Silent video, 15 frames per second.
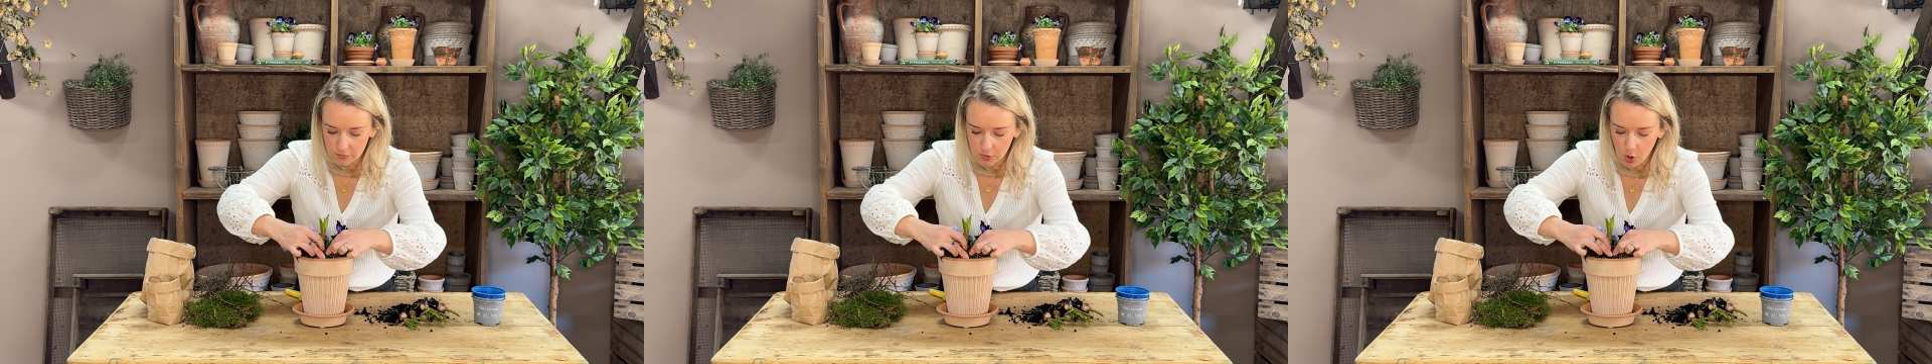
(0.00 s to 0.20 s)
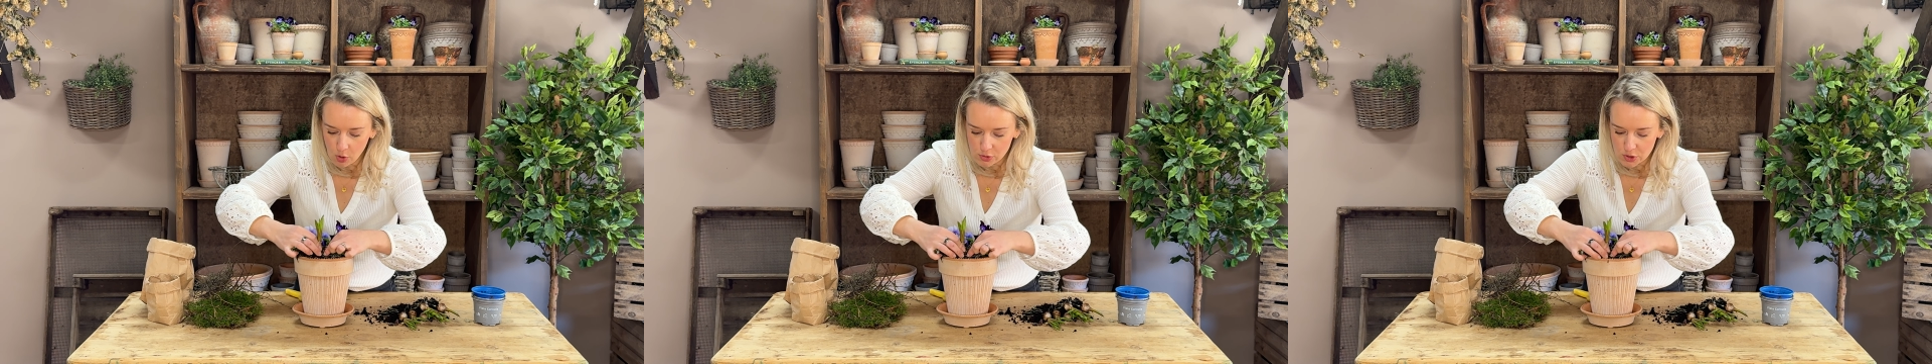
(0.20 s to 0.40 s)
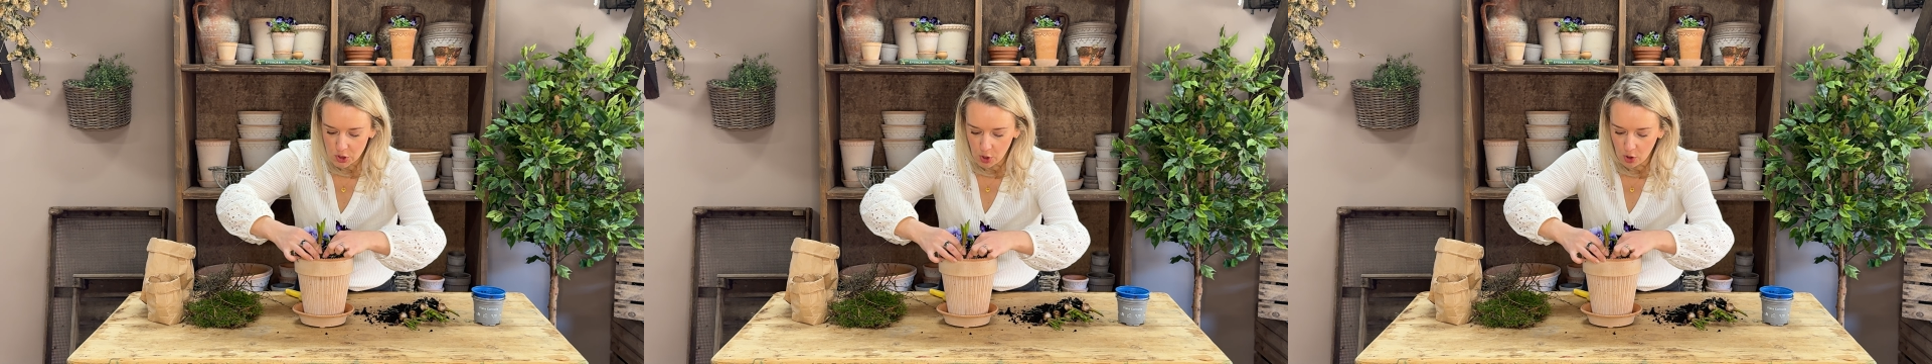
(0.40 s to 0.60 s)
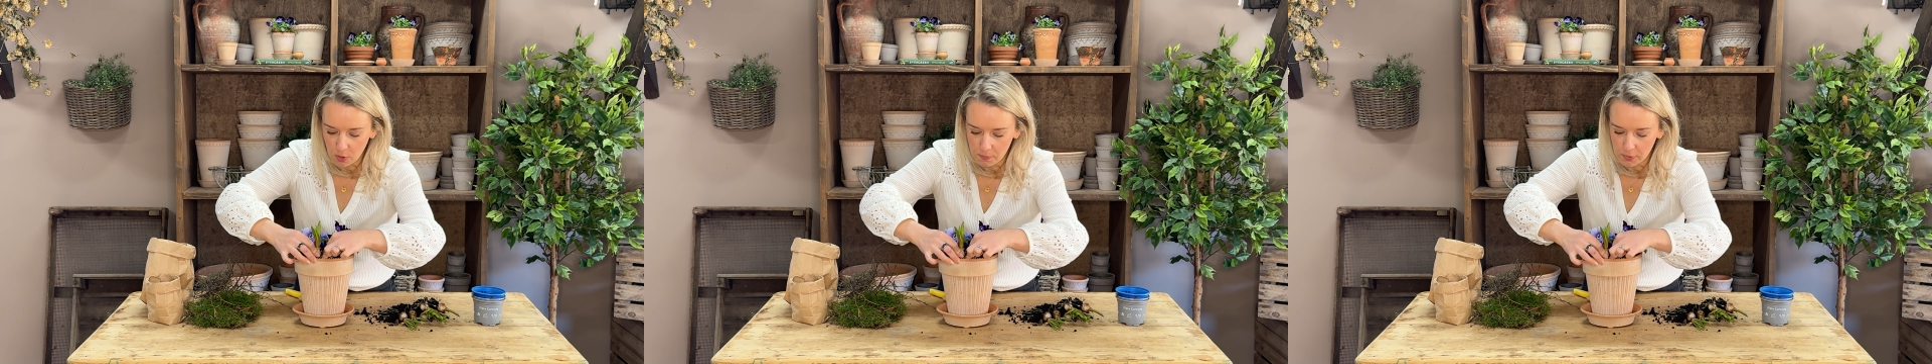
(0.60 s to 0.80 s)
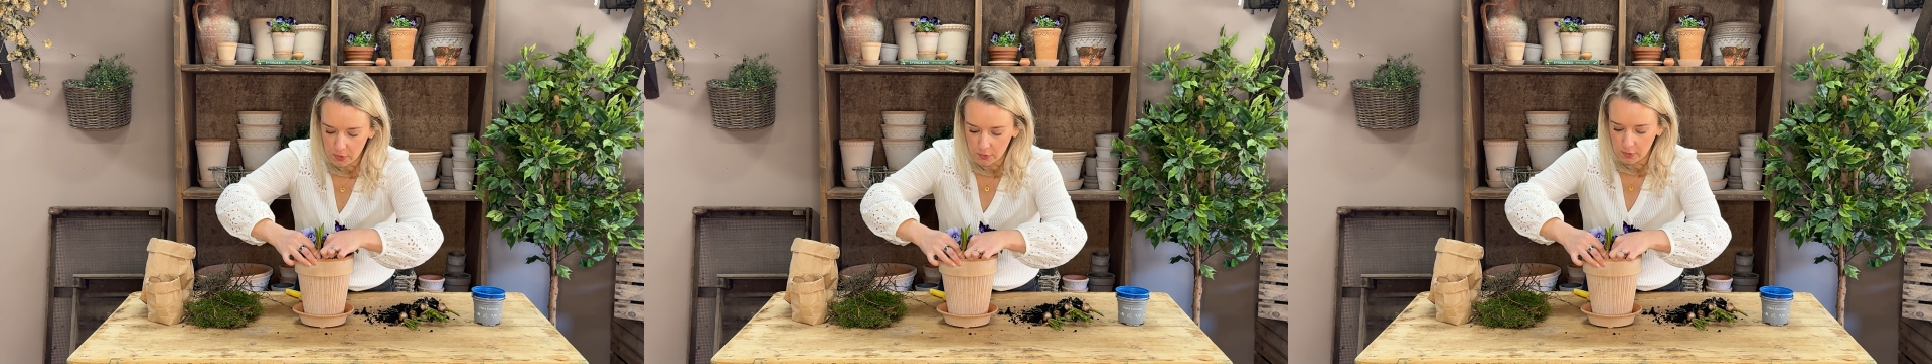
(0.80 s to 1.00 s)
on top
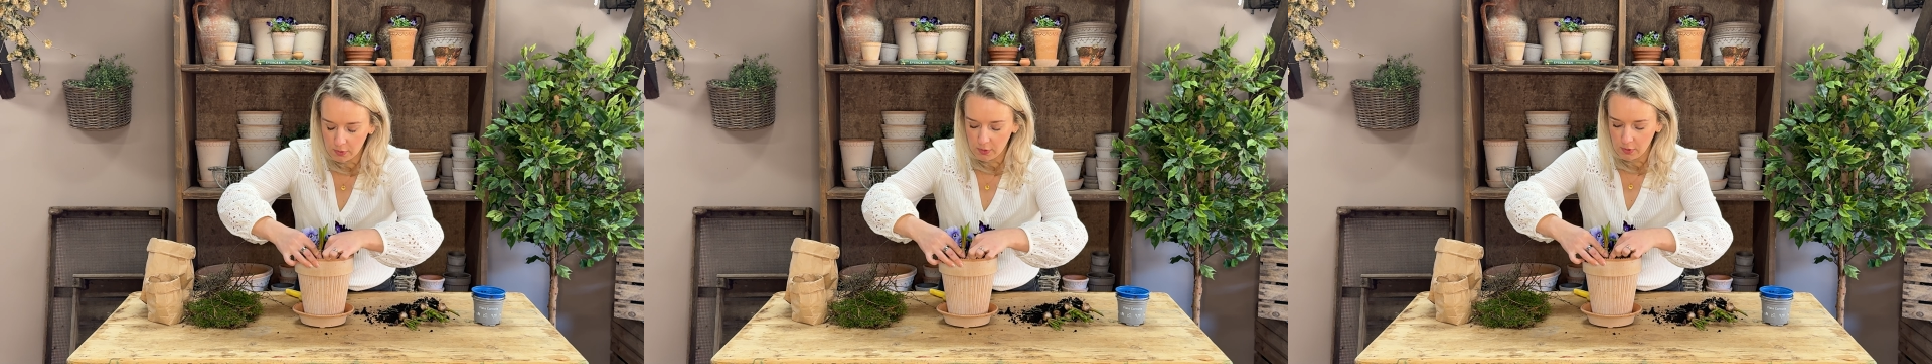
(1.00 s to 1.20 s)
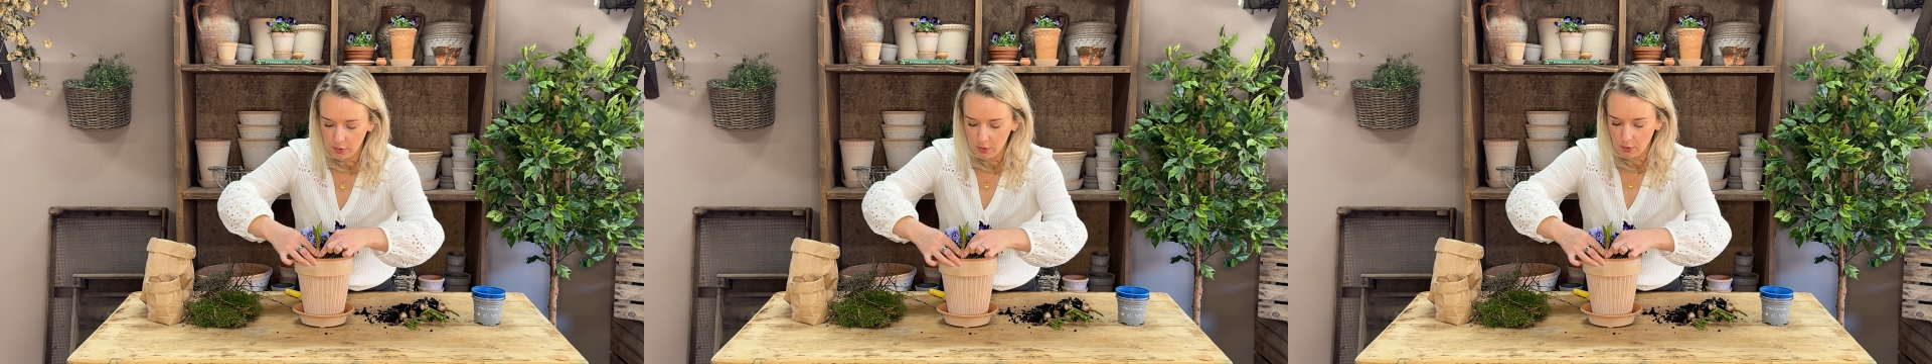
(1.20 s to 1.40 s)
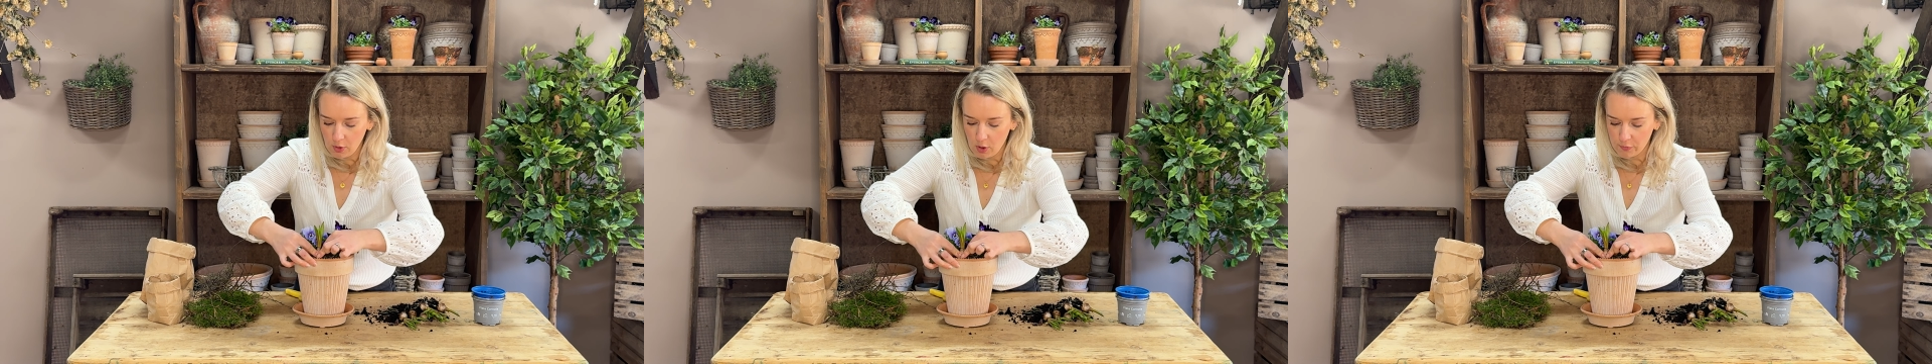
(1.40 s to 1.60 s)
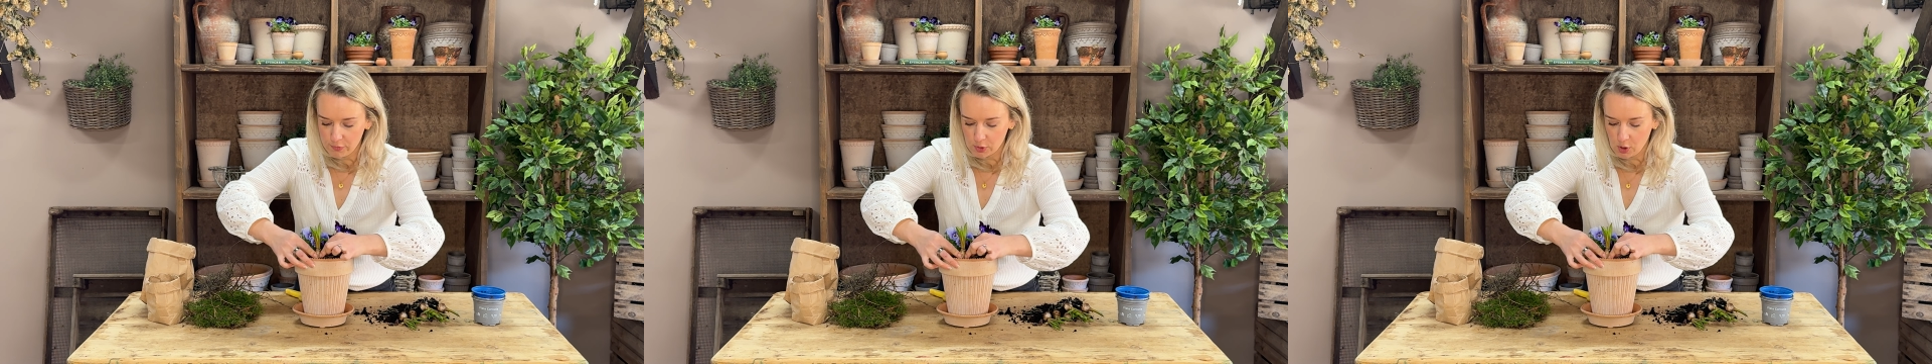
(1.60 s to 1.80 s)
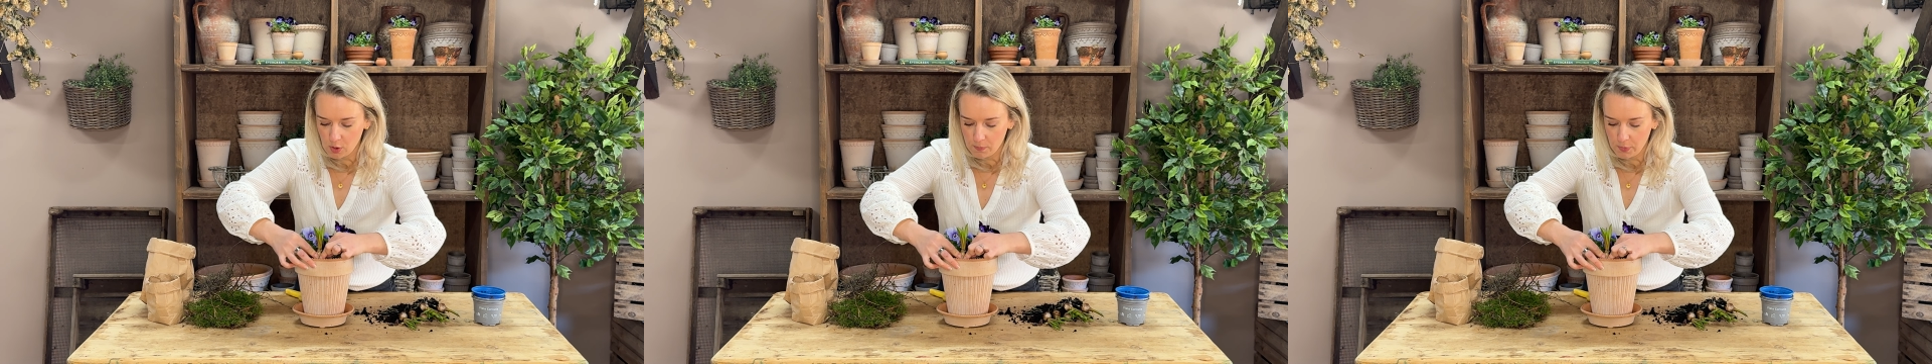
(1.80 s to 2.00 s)
of the
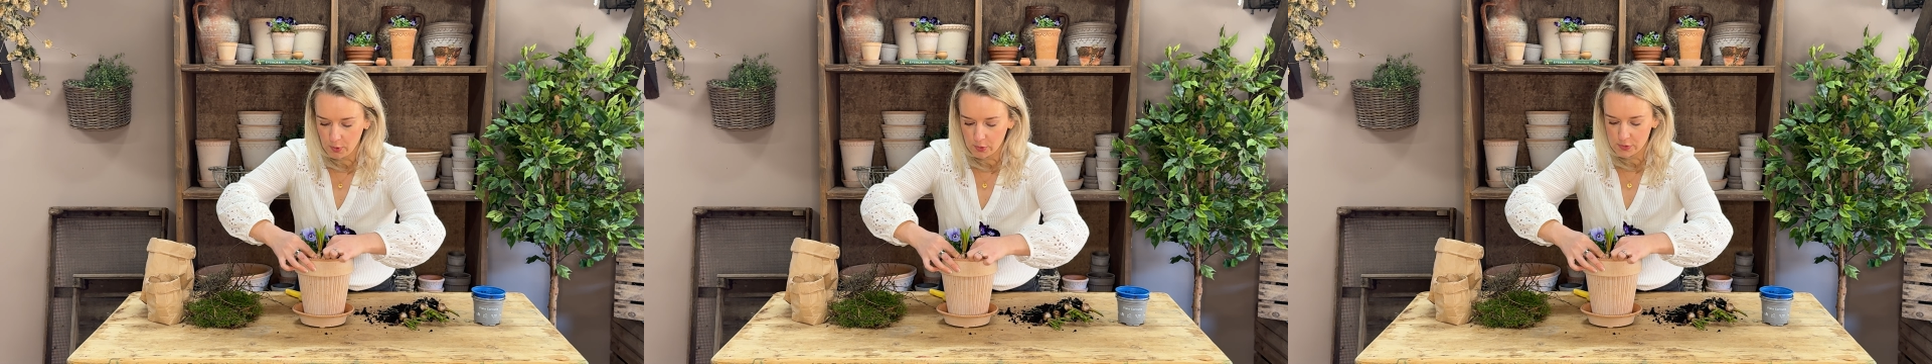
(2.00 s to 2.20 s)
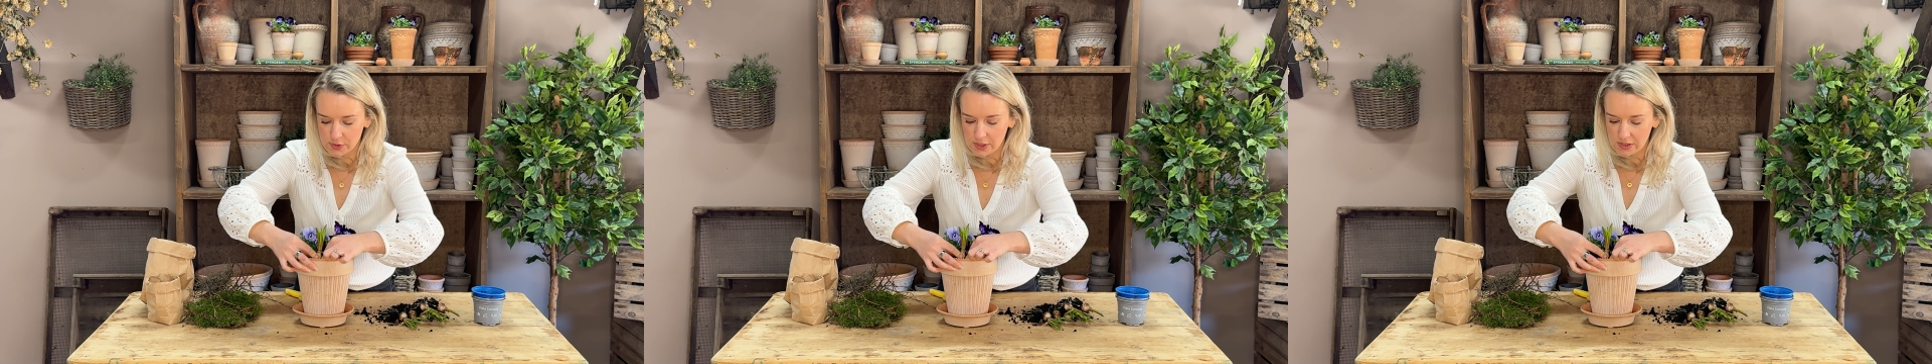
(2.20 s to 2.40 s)
compost